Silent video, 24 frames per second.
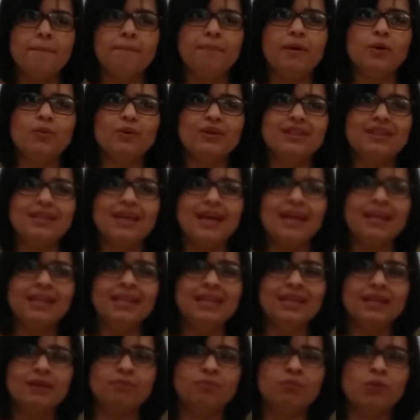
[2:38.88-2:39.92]
But with
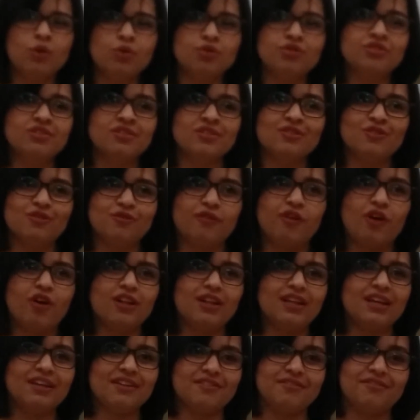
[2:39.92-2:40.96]
any emotional
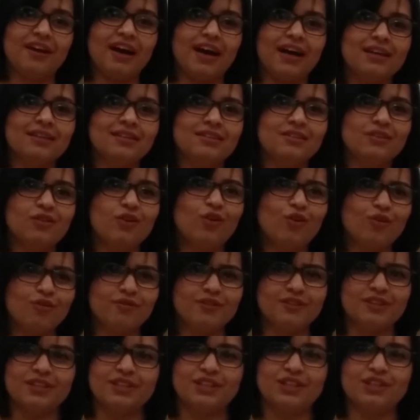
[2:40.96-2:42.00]
fall I have had
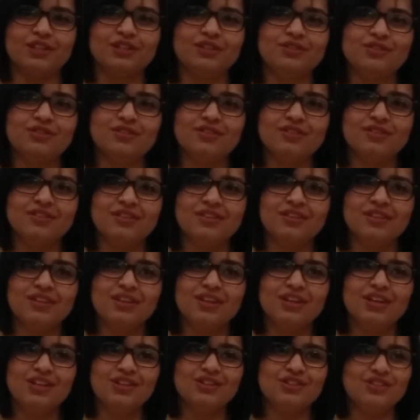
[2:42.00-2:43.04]
over the years,
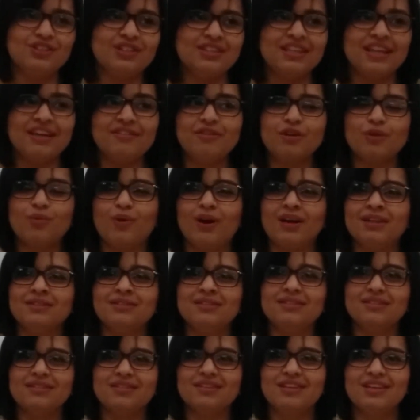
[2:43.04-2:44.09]
she never
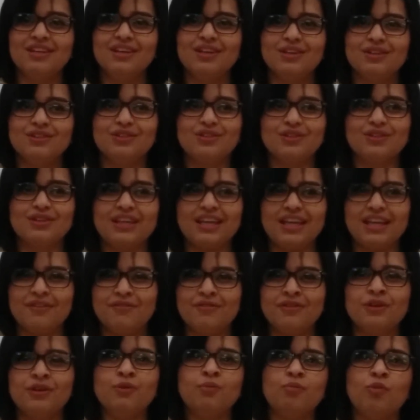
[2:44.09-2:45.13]
once took
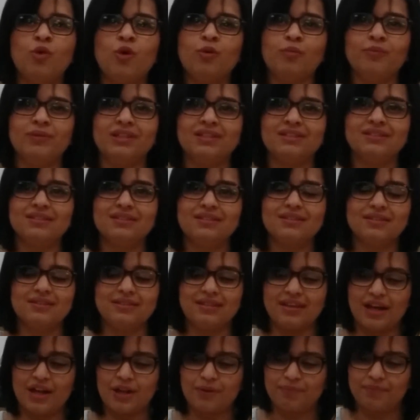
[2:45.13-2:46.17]
even a moment
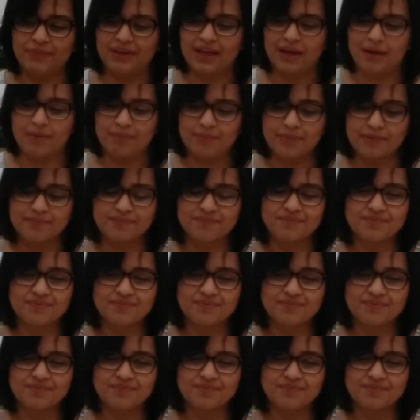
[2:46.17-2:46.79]
to help me up.